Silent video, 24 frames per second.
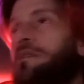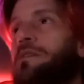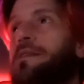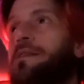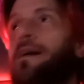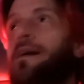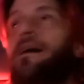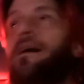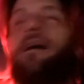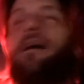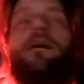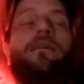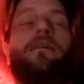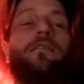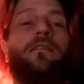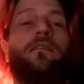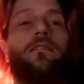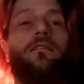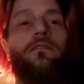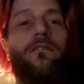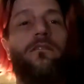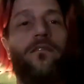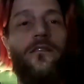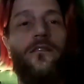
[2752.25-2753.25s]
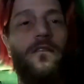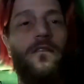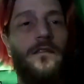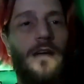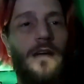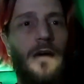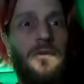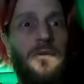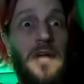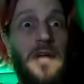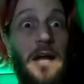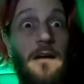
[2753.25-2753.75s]
God,
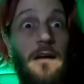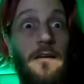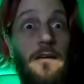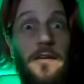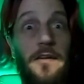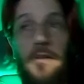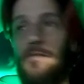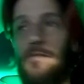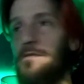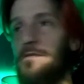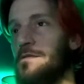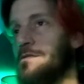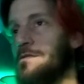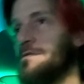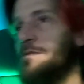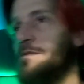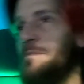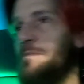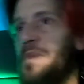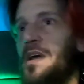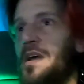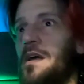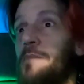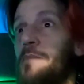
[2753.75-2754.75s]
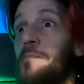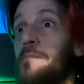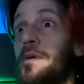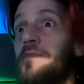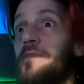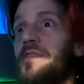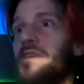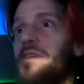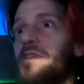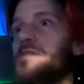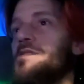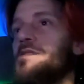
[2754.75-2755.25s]
how dare you be
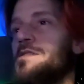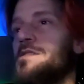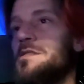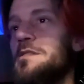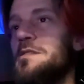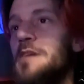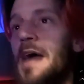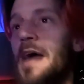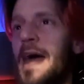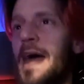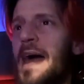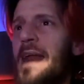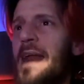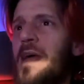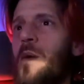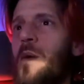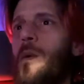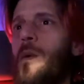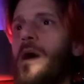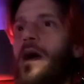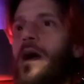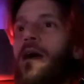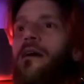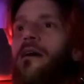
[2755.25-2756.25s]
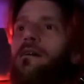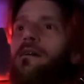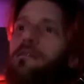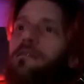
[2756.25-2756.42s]
imperfect. Anyway,